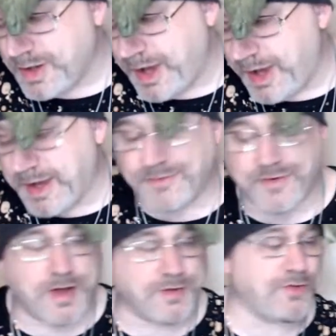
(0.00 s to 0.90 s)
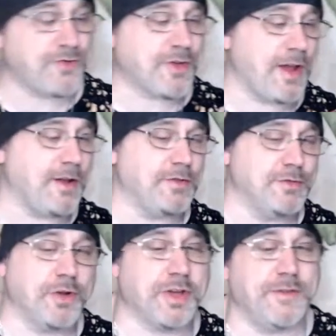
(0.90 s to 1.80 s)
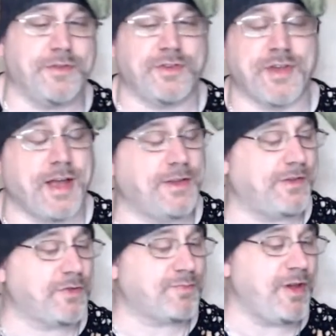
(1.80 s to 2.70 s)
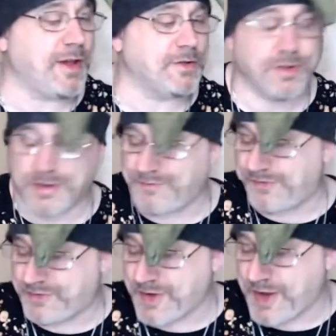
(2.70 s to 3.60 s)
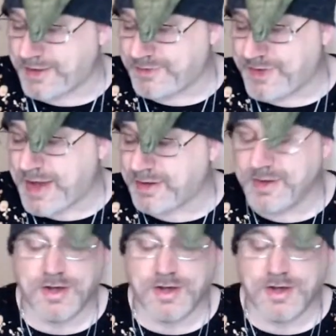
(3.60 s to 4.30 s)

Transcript: and just kind of looking for signs of spring, looking for signs that